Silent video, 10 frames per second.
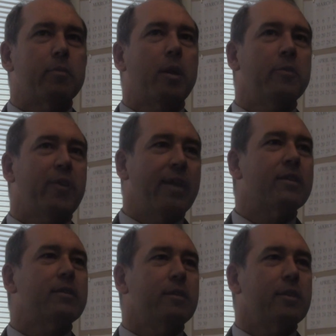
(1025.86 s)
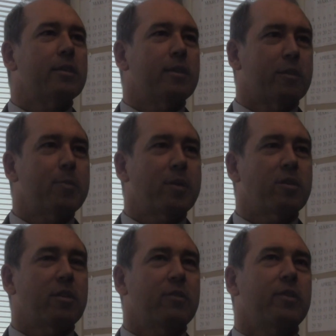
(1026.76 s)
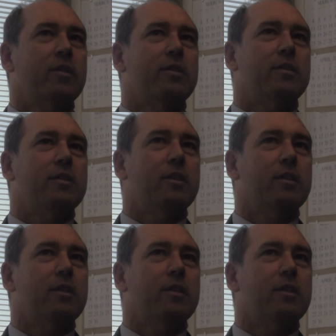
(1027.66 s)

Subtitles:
problem of anchoring the space elevator